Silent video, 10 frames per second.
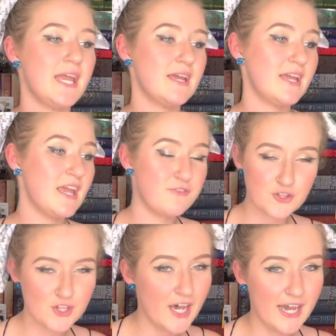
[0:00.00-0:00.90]
If you
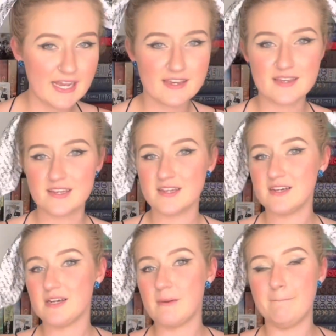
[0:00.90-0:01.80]
like
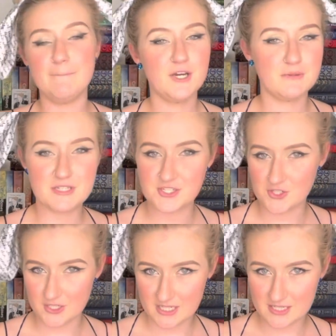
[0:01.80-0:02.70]
murder
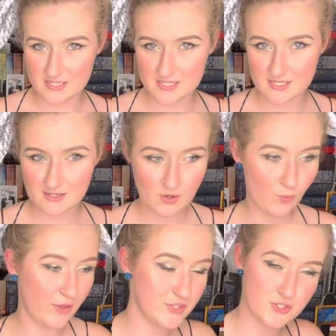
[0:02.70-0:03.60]
mysteries
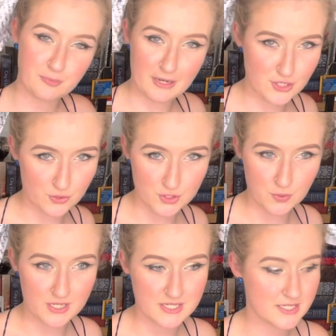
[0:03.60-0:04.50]
with a supernatural
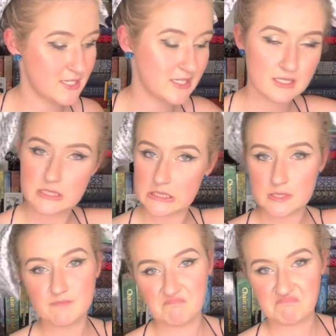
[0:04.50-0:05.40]
twist,
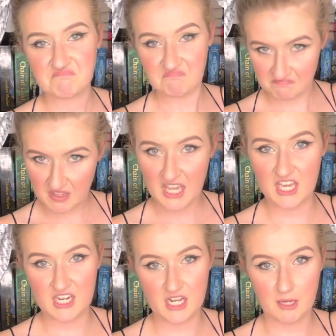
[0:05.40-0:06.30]
hit
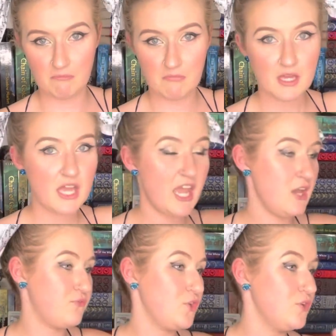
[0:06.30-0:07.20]
it up.
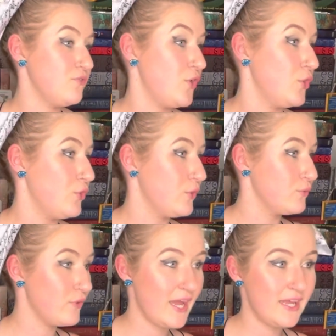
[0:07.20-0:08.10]
If you've
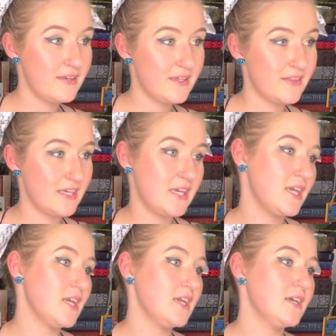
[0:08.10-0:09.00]
read
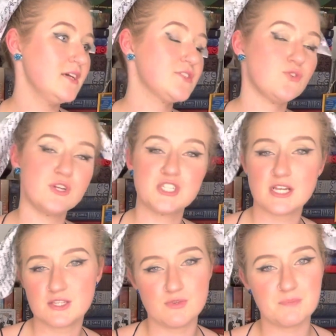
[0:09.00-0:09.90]
the Stalking Jack
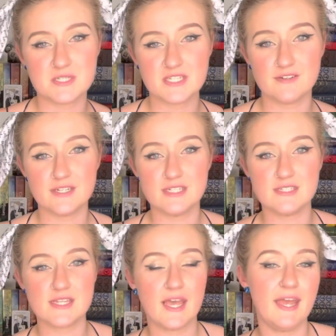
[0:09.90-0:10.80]
the Ripper series
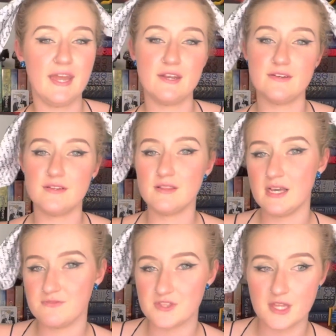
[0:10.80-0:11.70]
and
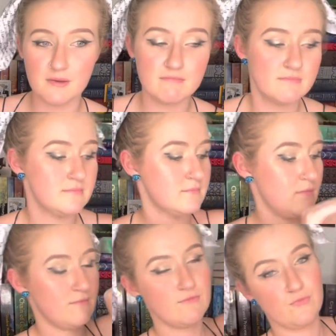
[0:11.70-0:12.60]
loved them,
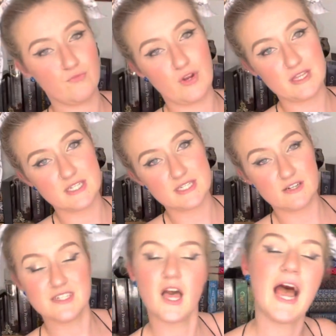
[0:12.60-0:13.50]
read this series.
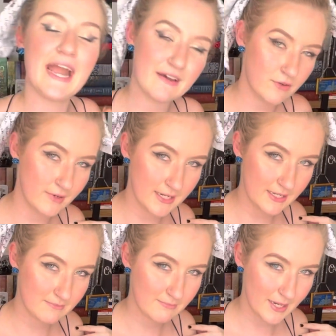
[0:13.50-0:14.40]
I haven't read
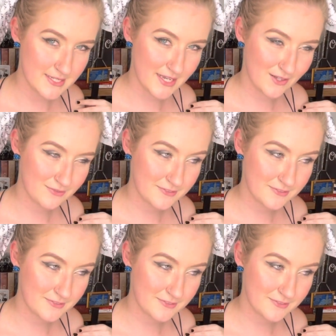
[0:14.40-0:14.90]
it myself,